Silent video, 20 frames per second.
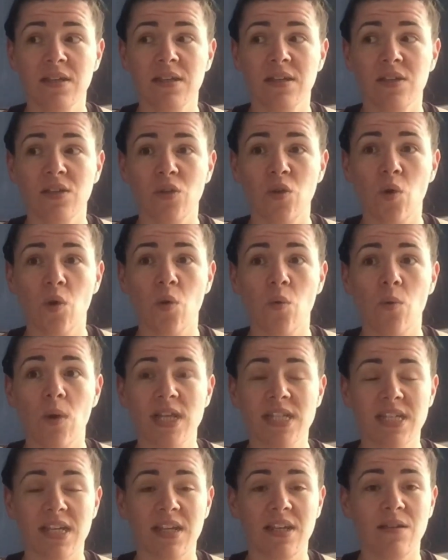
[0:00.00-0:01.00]
your
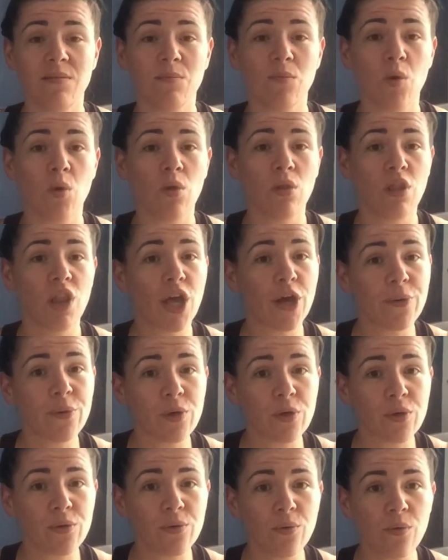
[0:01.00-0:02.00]
wedding more
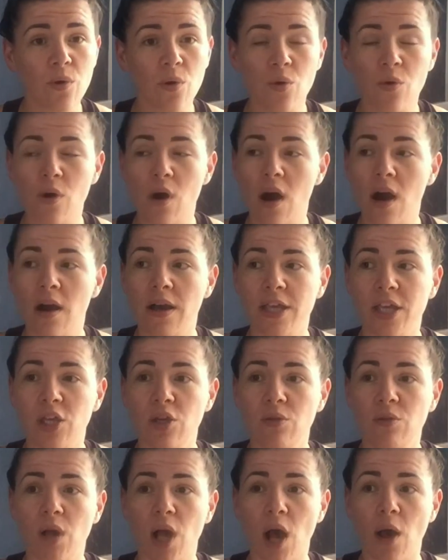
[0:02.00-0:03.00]
local, or are
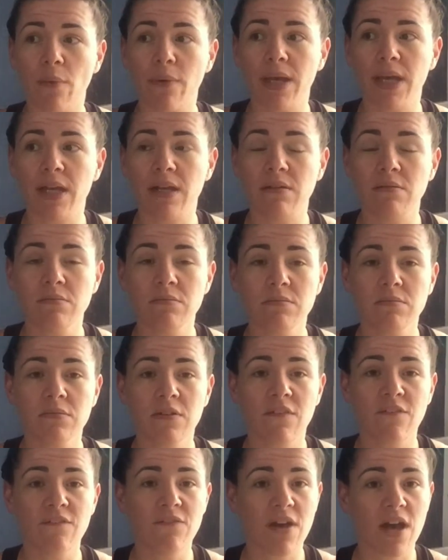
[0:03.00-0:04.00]
you going
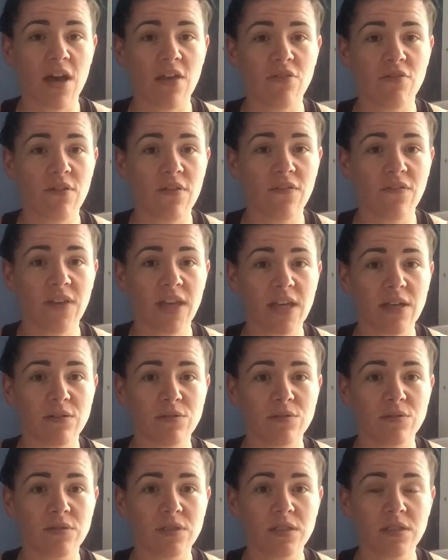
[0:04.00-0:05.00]
further
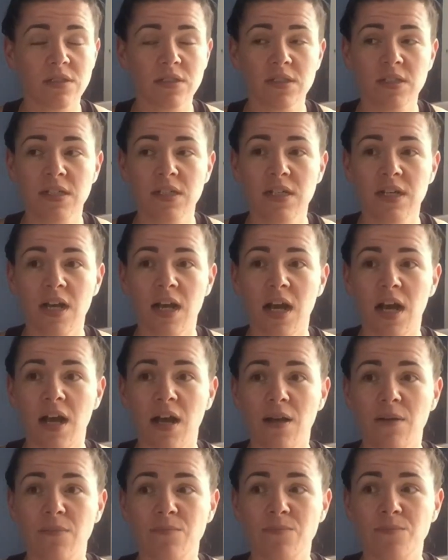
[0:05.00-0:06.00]
afield?
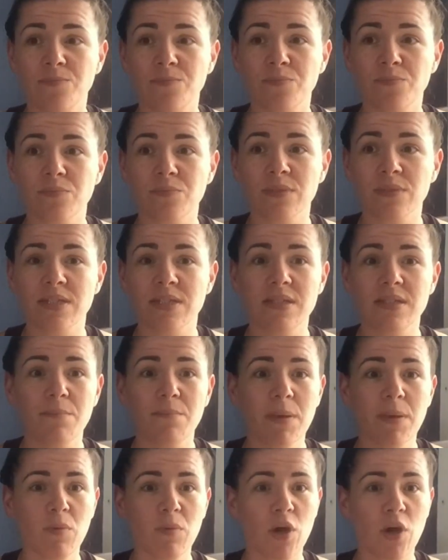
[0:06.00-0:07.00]
Some
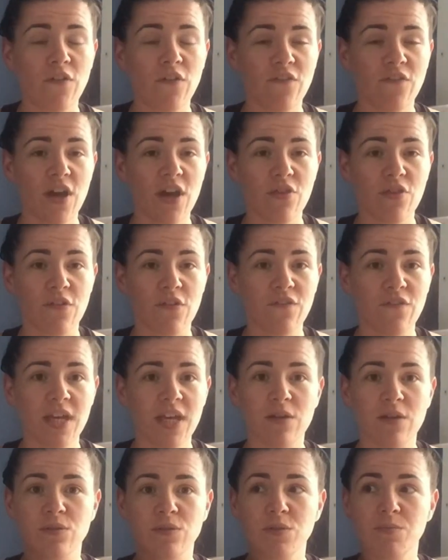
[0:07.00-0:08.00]
people go further
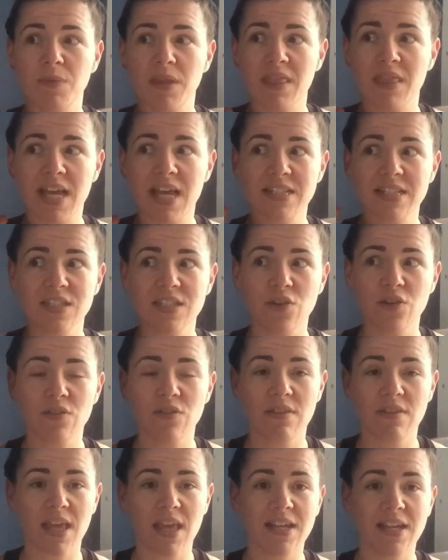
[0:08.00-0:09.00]
afield, but that's so
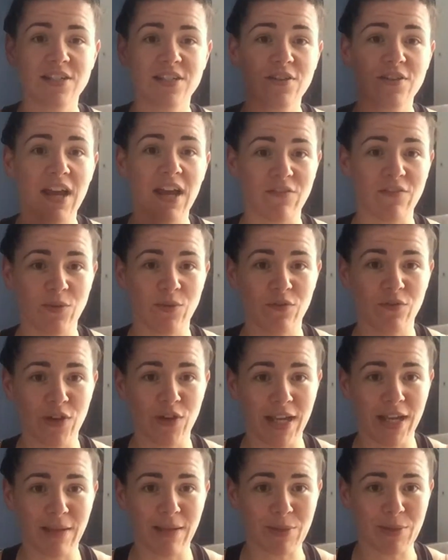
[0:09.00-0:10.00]
that they don't have to
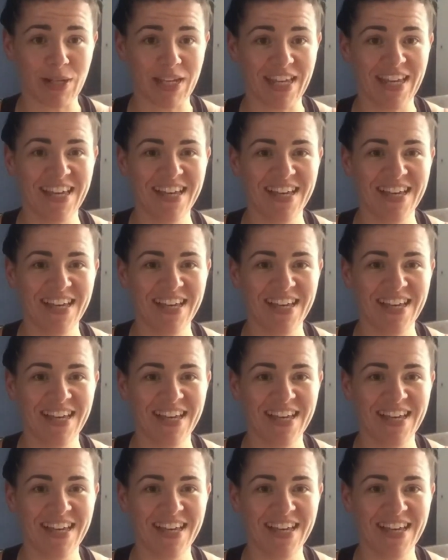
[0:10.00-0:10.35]
invite anybody.